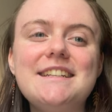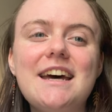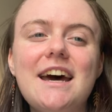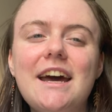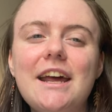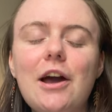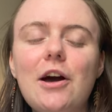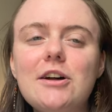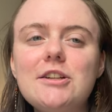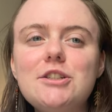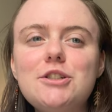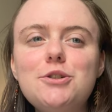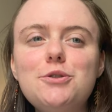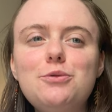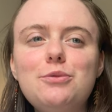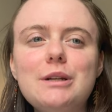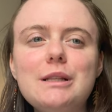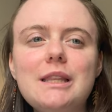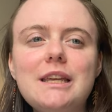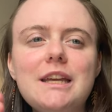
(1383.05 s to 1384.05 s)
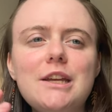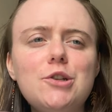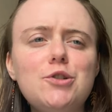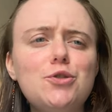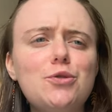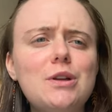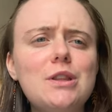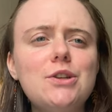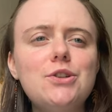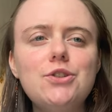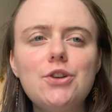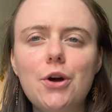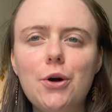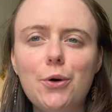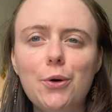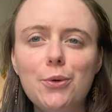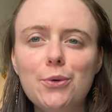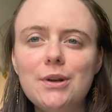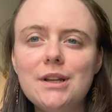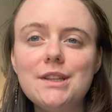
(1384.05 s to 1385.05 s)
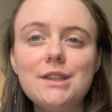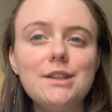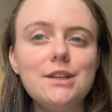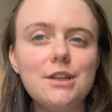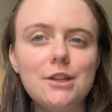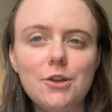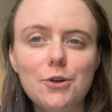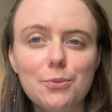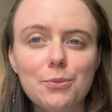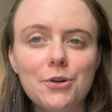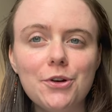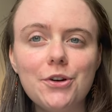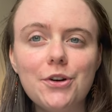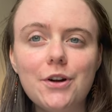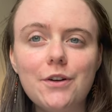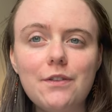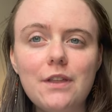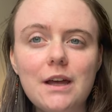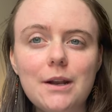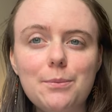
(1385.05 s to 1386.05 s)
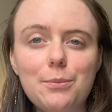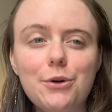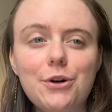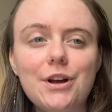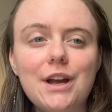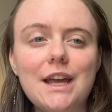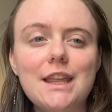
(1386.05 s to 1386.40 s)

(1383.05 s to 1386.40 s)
I also really enjoy the tone and the humor of that book.